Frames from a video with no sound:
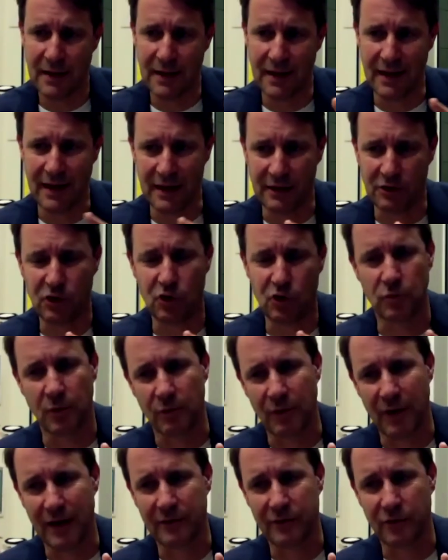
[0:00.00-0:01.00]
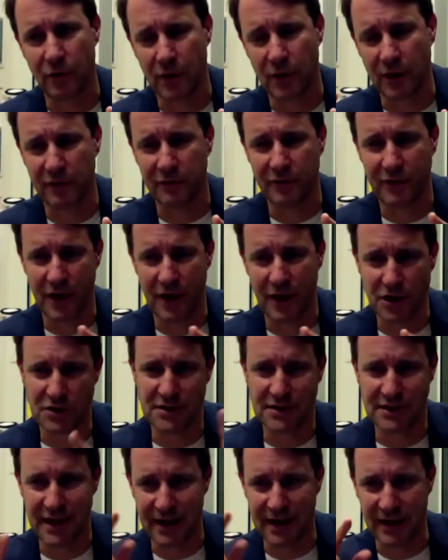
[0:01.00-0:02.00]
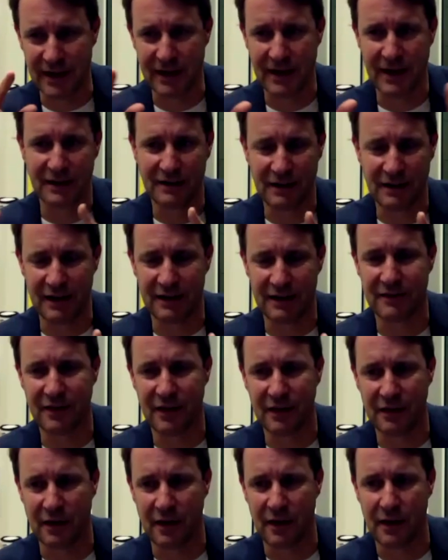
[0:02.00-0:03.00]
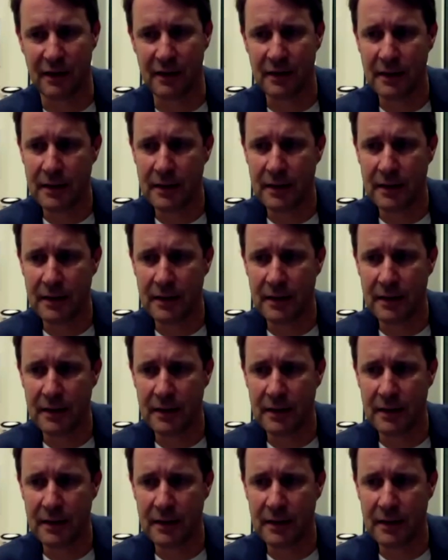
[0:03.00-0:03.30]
and human rights organizations, Tech in Qatar, etc.